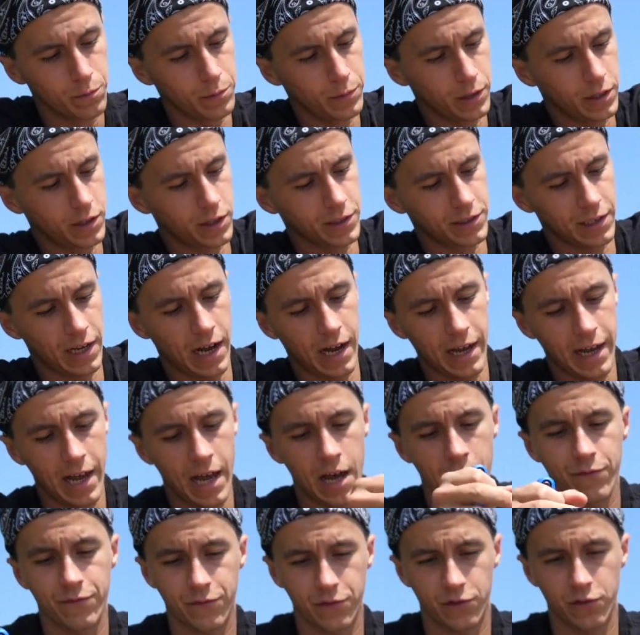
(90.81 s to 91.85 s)
because I
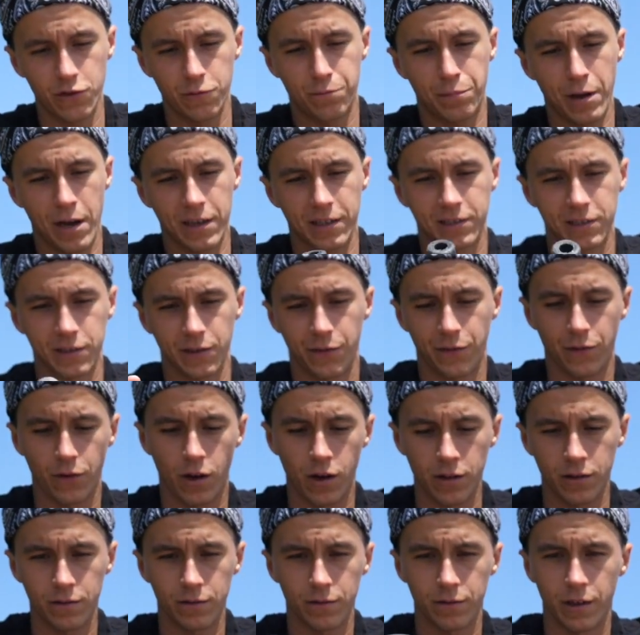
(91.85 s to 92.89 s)
have 2 pegs in the
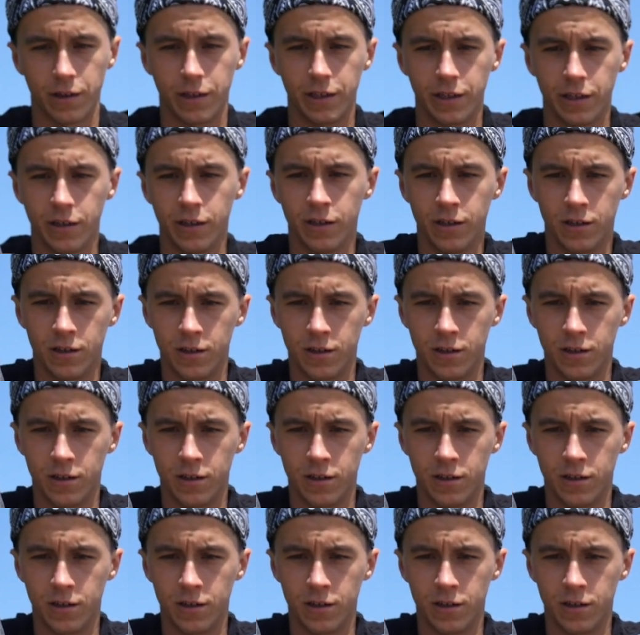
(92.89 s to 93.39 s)
front right here.